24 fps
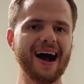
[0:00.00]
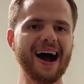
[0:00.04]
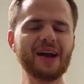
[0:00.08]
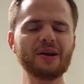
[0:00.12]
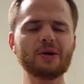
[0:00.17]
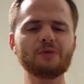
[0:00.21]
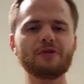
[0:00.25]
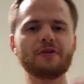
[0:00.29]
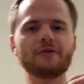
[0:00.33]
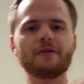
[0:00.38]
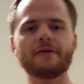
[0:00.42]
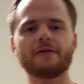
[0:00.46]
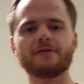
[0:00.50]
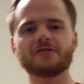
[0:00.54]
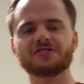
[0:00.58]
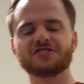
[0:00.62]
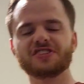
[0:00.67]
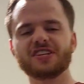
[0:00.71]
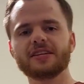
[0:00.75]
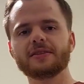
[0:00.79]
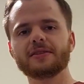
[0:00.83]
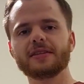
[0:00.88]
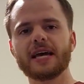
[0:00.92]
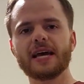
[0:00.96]
don't know if you've ever
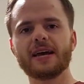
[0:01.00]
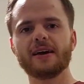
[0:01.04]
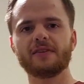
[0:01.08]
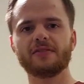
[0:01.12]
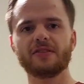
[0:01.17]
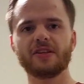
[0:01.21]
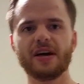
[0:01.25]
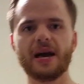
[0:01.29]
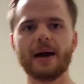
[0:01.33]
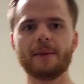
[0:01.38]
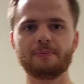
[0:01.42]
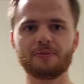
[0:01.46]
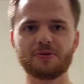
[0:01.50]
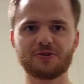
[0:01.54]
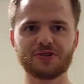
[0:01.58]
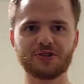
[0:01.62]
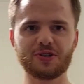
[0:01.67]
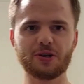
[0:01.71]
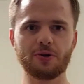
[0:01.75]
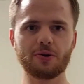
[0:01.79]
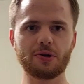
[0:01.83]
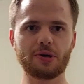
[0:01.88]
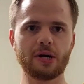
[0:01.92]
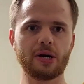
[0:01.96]
seen the
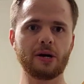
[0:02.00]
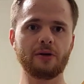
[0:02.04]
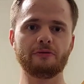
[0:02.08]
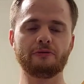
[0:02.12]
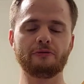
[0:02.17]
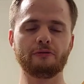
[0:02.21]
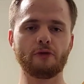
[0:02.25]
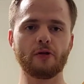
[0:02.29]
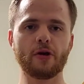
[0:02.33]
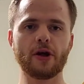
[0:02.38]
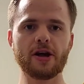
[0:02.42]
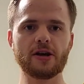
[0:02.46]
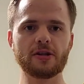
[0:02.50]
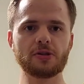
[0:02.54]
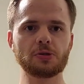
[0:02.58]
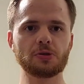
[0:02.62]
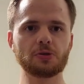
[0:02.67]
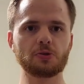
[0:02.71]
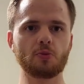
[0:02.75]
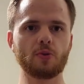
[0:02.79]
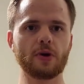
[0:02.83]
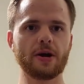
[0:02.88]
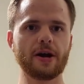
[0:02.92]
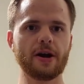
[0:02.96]
episode of
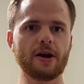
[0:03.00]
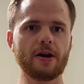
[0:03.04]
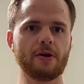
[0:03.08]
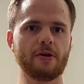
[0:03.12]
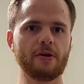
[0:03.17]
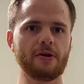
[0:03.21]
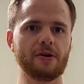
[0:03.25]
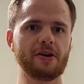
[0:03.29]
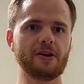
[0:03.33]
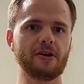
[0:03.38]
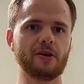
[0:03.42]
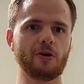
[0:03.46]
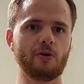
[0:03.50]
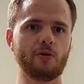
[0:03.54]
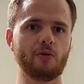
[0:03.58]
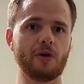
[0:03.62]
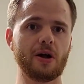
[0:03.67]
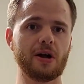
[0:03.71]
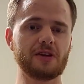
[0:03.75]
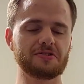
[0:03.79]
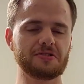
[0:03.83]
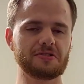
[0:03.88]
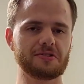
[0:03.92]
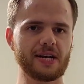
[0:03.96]
Friends where
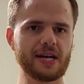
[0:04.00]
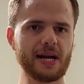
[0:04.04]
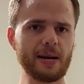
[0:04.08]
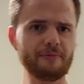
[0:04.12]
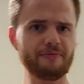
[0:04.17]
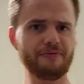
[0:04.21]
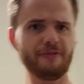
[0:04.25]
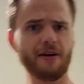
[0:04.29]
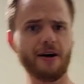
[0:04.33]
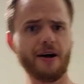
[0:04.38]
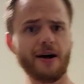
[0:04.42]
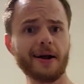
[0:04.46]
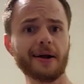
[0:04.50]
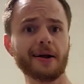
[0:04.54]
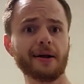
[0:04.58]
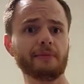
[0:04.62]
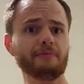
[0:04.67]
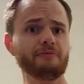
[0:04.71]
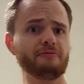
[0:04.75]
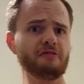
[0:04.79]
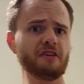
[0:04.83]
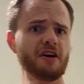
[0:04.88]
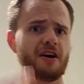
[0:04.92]
Ross is like, I'm fine.